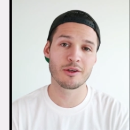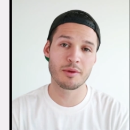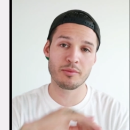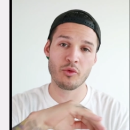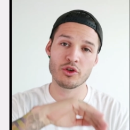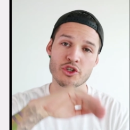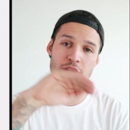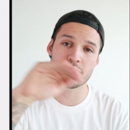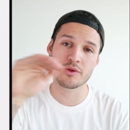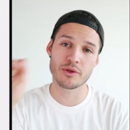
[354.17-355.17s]
little bit more
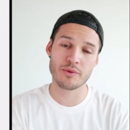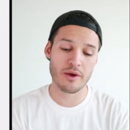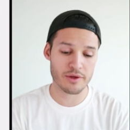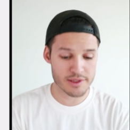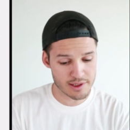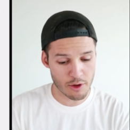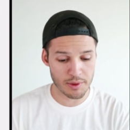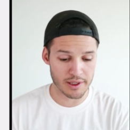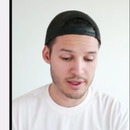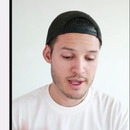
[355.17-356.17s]
gentle and round and
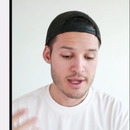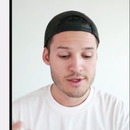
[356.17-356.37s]
sloping.